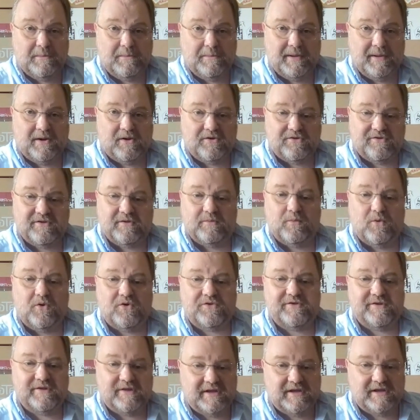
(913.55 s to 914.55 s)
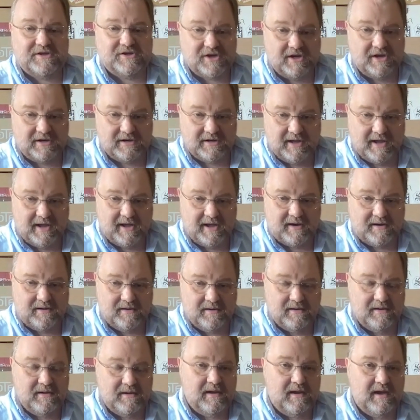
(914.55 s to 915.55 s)
because it was a DJ deck
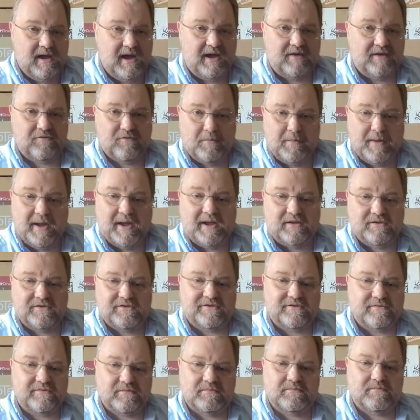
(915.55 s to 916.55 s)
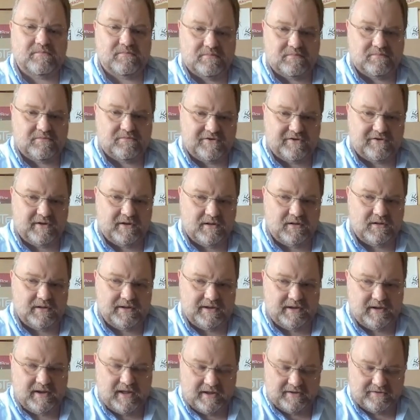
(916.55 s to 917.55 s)
and remains still
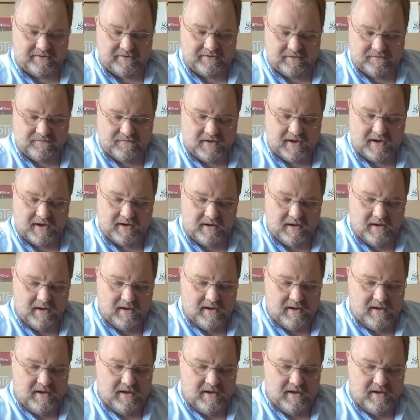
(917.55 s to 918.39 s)
in that sort of vein,